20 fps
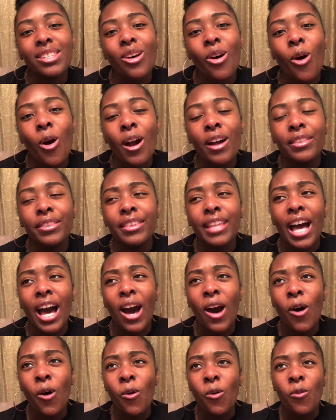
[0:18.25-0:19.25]
are
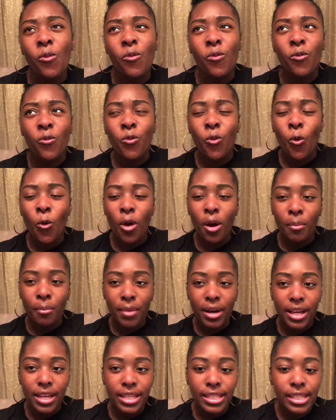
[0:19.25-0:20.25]
now 4
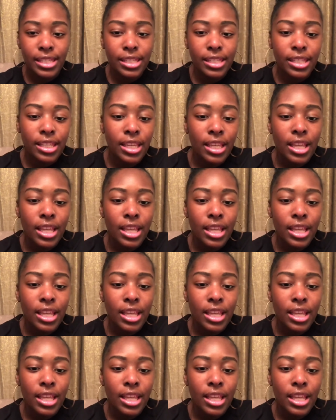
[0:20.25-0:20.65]
months,